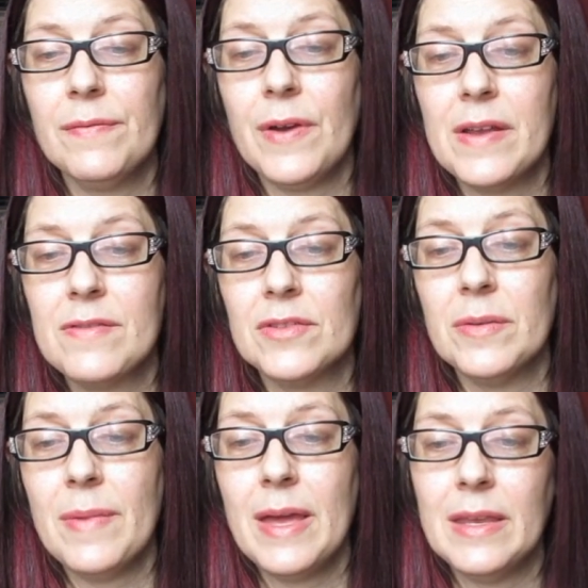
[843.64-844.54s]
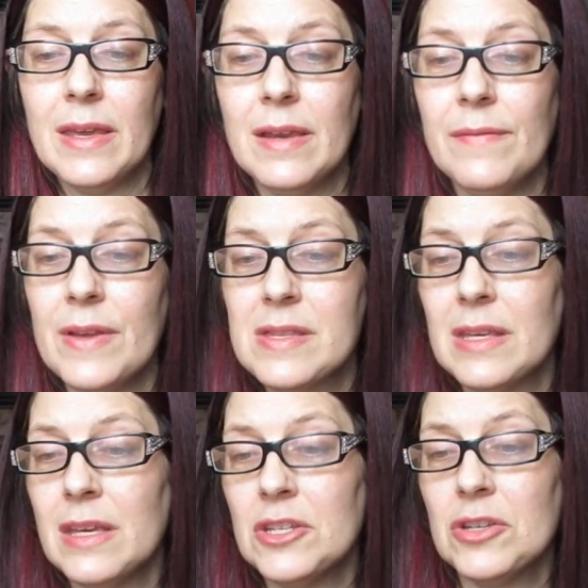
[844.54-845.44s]
to Pfizer demanding an
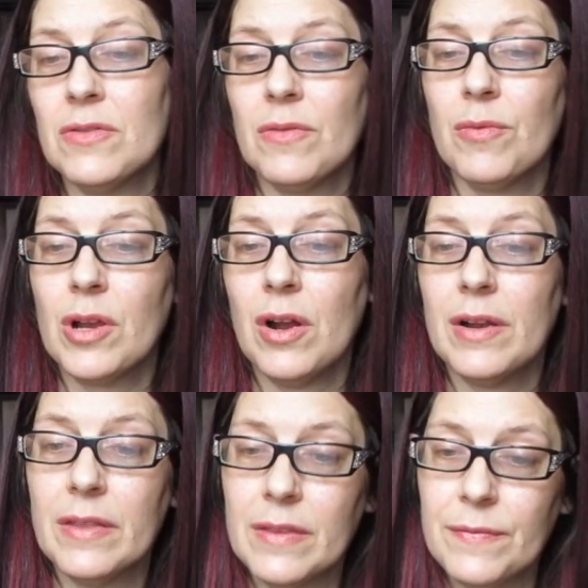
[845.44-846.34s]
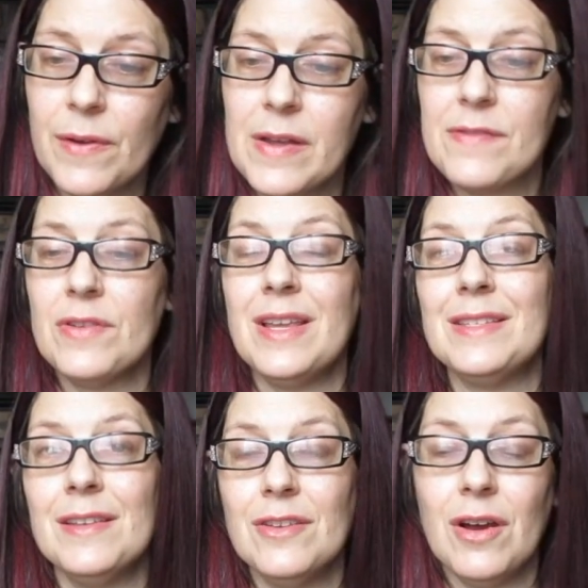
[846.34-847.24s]
investigation regarding the Pfizer
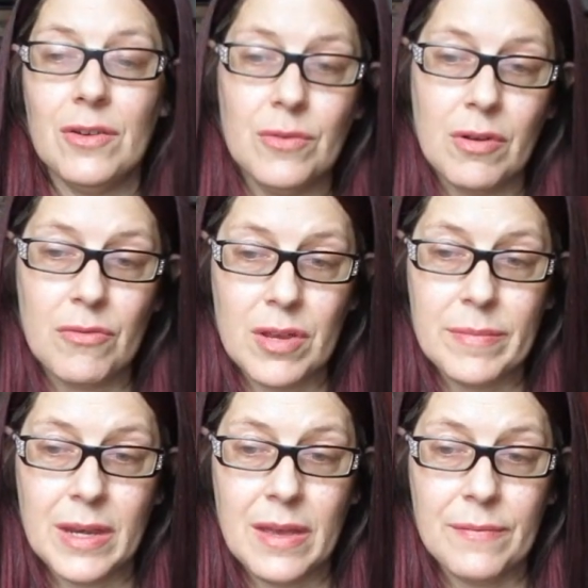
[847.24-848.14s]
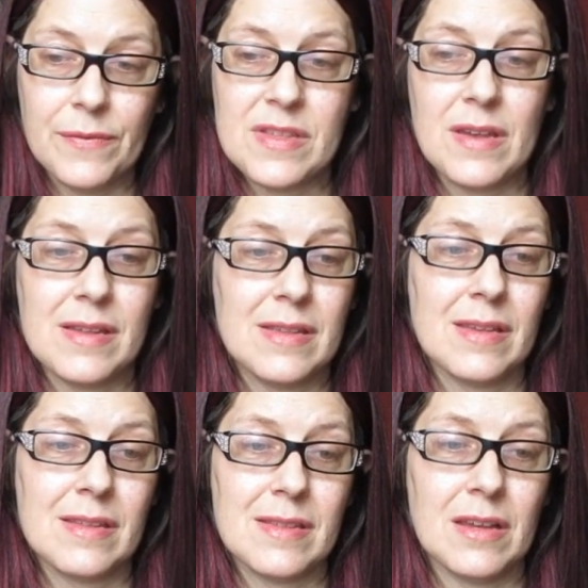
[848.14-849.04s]
Netanyahu agreement,
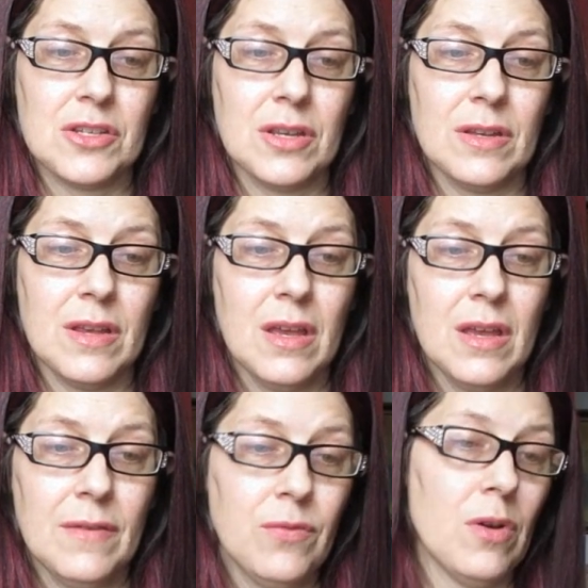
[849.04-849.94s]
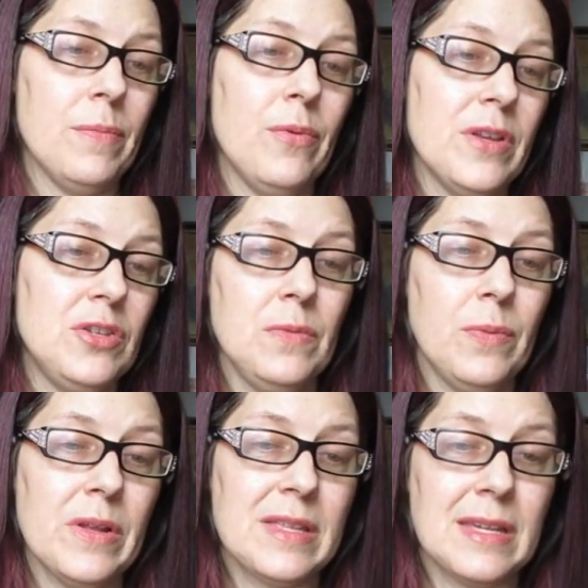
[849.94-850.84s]
emphasizing Section
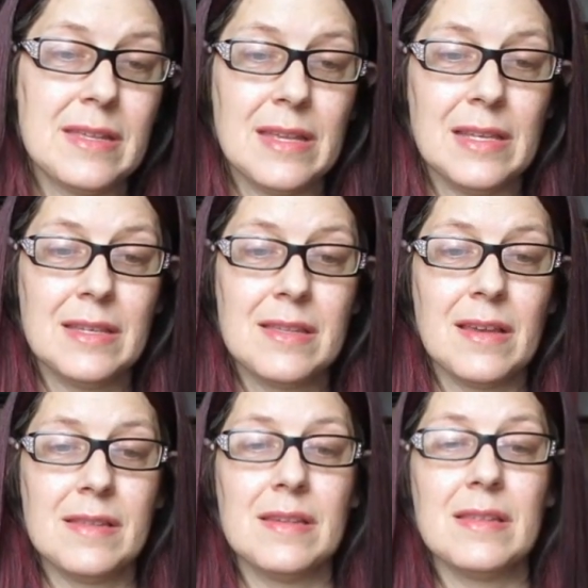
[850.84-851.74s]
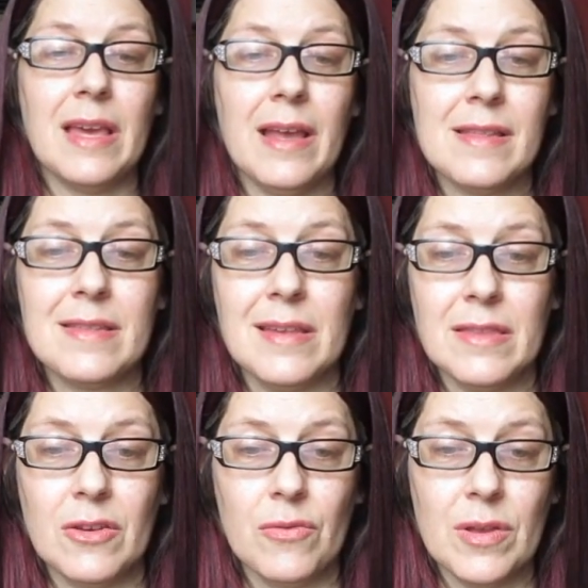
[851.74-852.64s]
4.2.6 that discusses
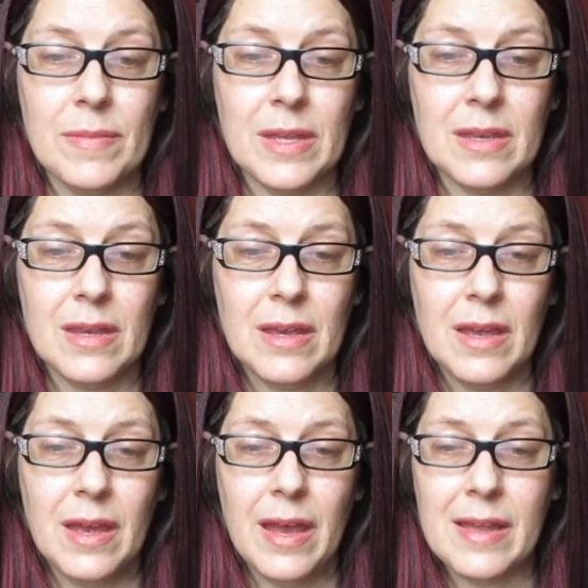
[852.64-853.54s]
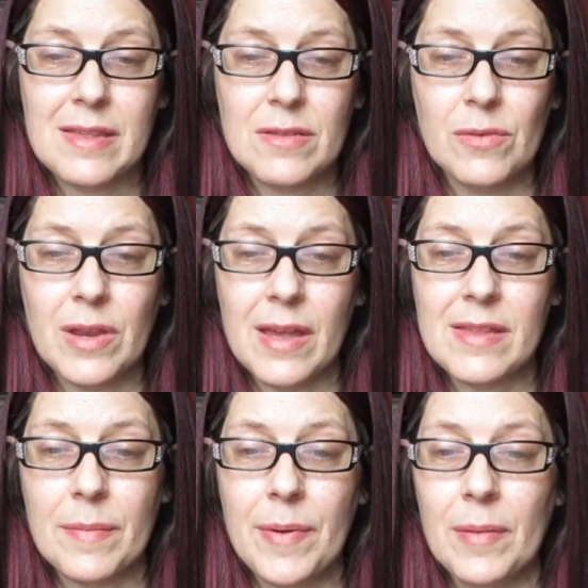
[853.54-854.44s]
canceling the agreement as soon
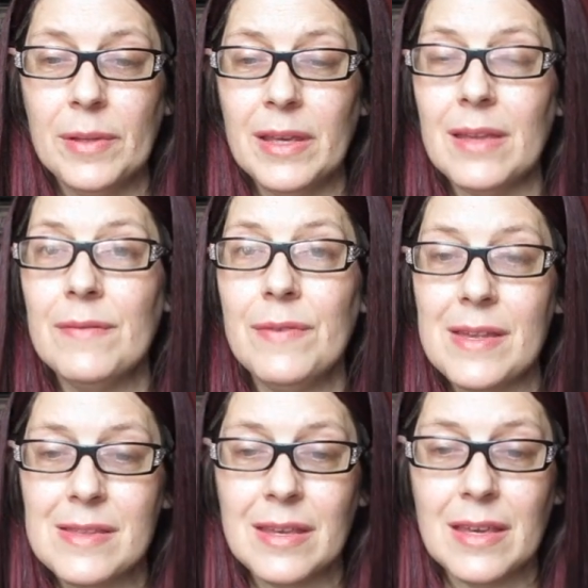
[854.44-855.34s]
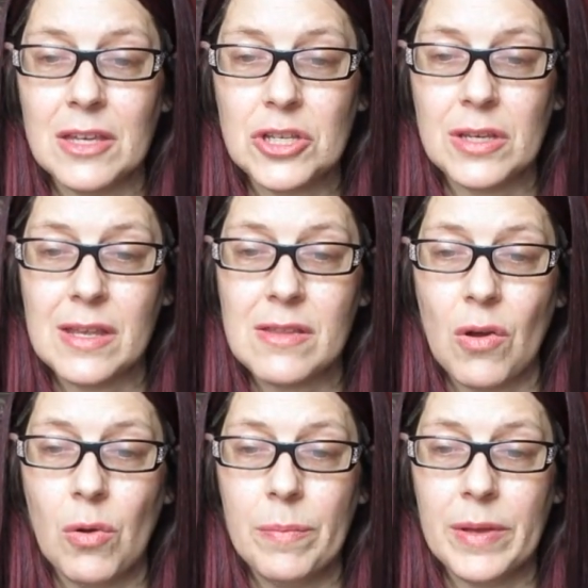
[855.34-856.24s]
as a public investigation is
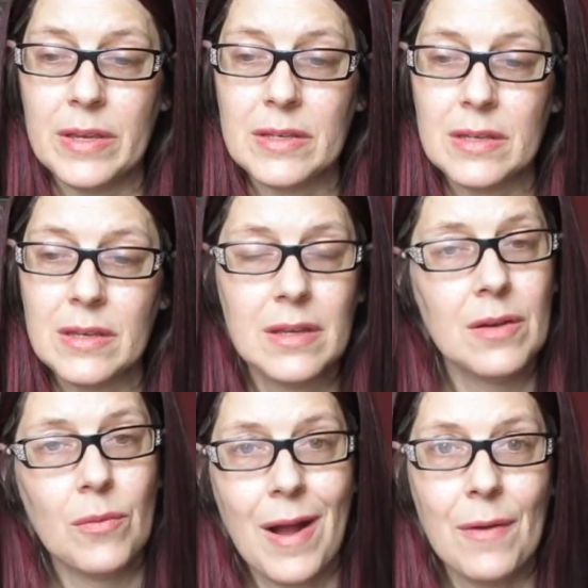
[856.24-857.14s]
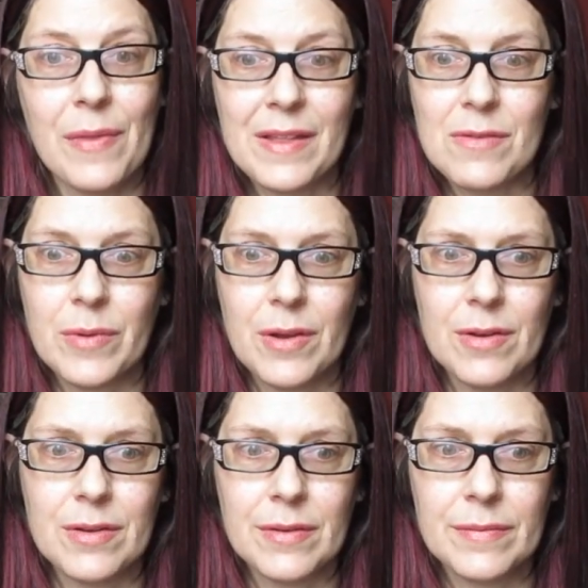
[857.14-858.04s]
opened. Wow, that's
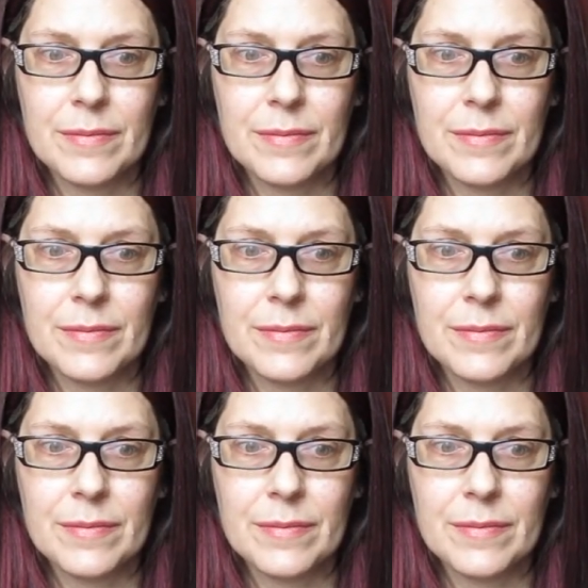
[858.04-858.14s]
weird.